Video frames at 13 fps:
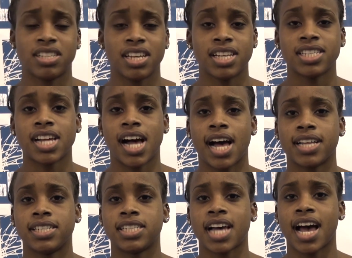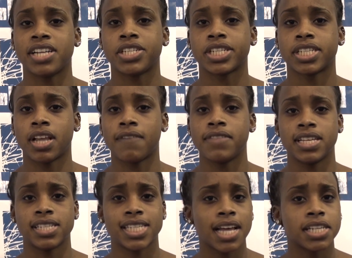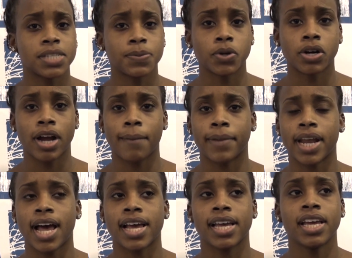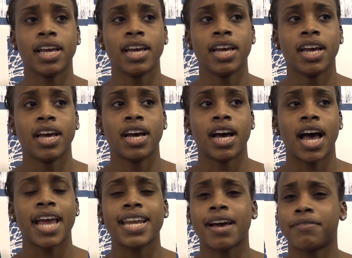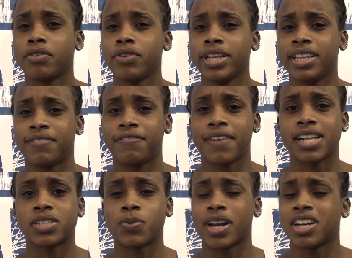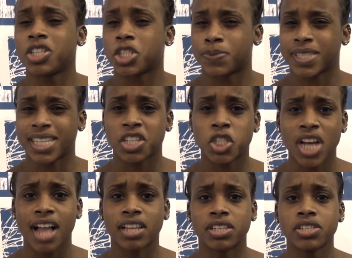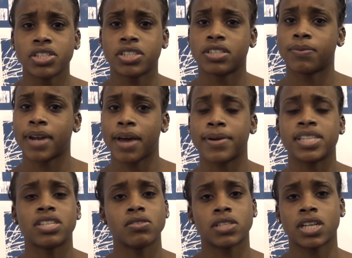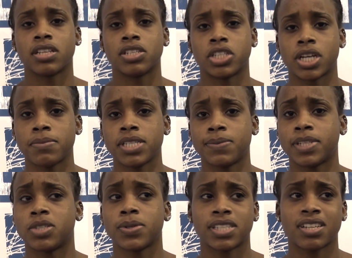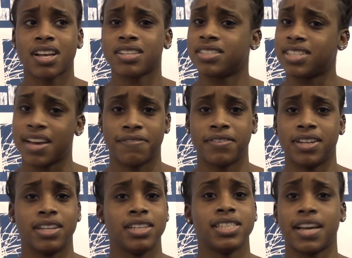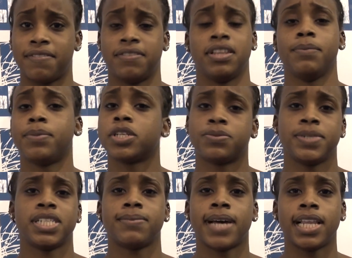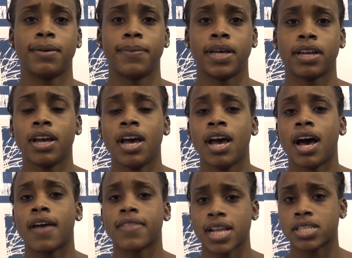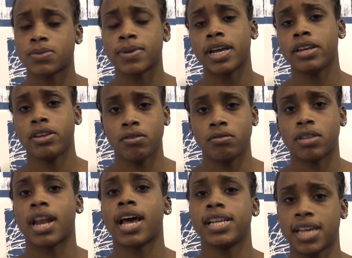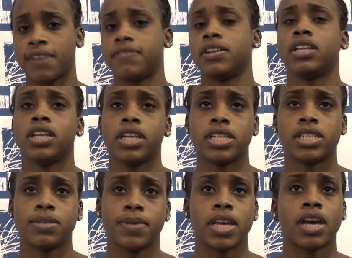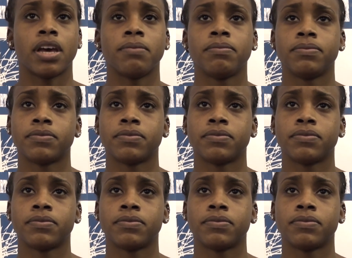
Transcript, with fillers: States, and I just love the intense program, and I never really felt 100% challenged when I went to those other gyms, but Twistars definitely pushed me to my limit. And that's when I knew that I definitely needed to be here.